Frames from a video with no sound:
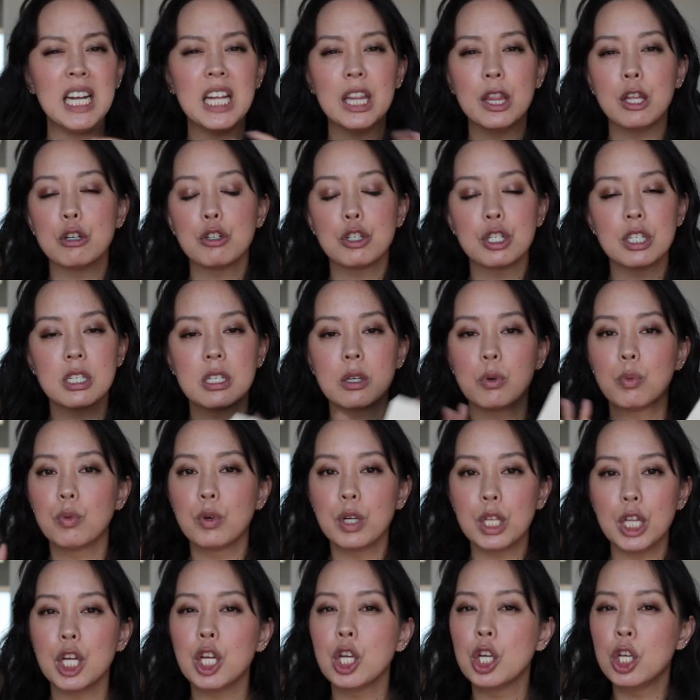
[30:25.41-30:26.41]
They're just a
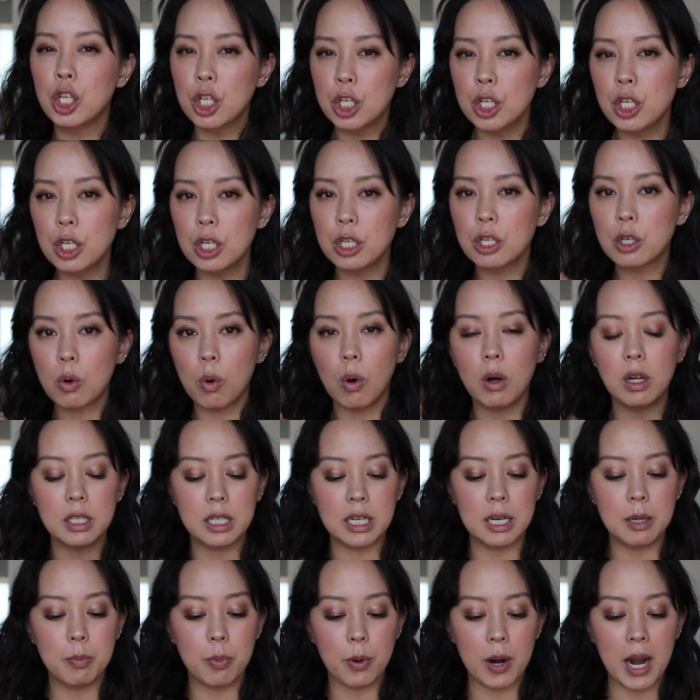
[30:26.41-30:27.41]
really good
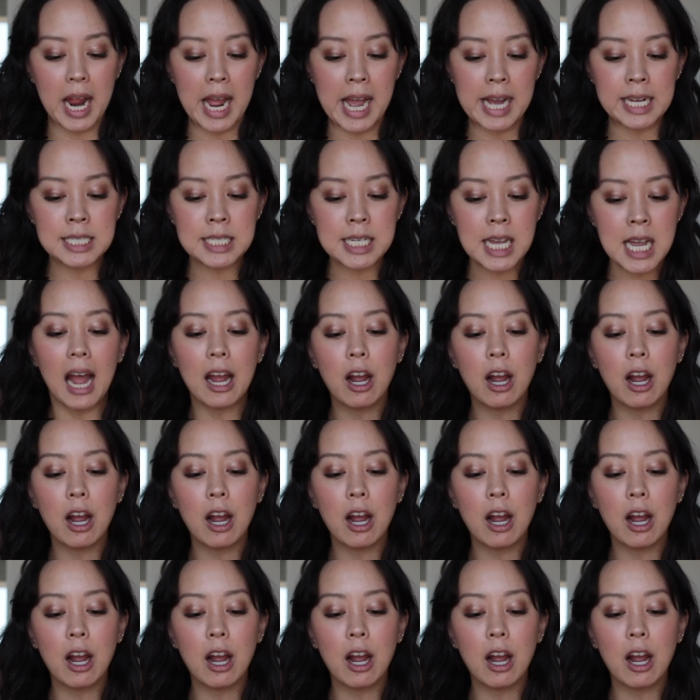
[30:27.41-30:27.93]
quality brand.